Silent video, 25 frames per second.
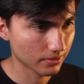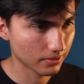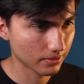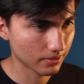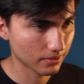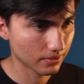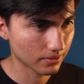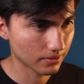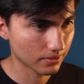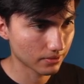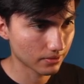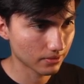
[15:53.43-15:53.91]

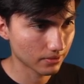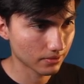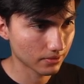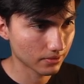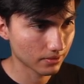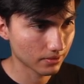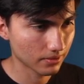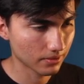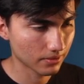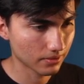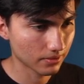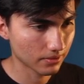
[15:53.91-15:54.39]

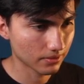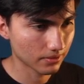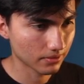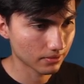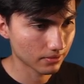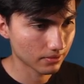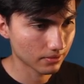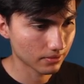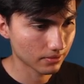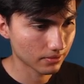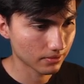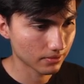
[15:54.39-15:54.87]

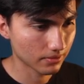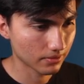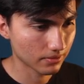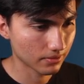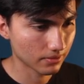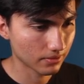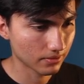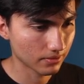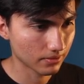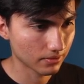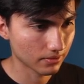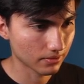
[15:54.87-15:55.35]

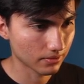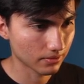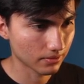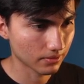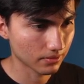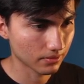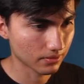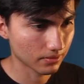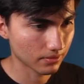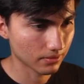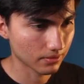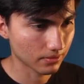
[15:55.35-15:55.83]

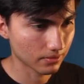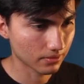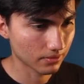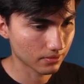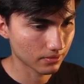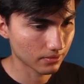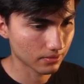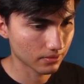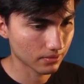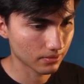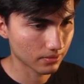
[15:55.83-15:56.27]
(no one is talking)